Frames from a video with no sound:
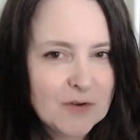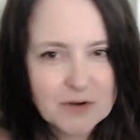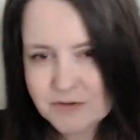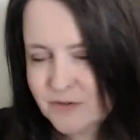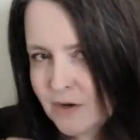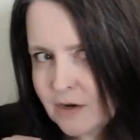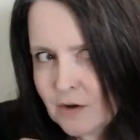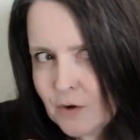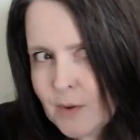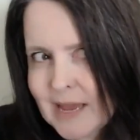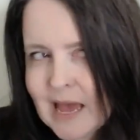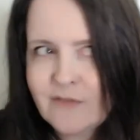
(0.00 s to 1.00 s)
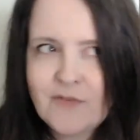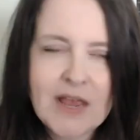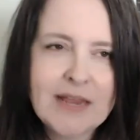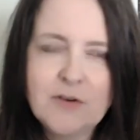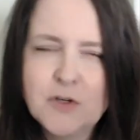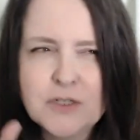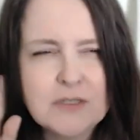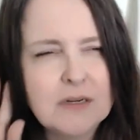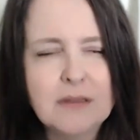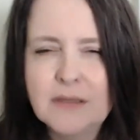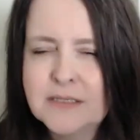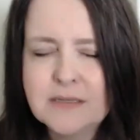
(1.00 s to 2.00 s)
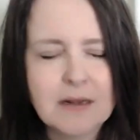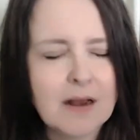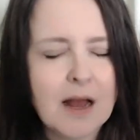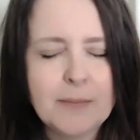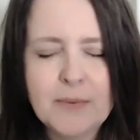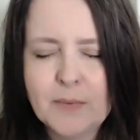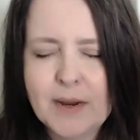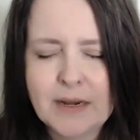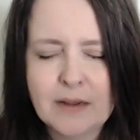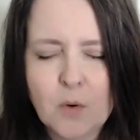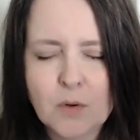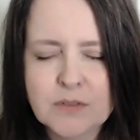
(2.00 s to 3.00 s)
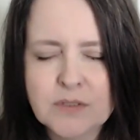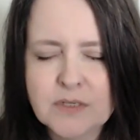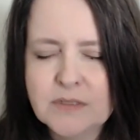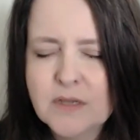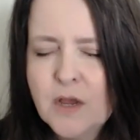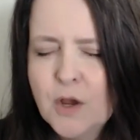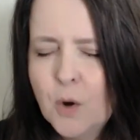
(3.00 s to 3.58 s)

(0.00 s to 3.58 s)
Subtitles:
you're going to go to a cafe and you're just going to listen to copywriting courses.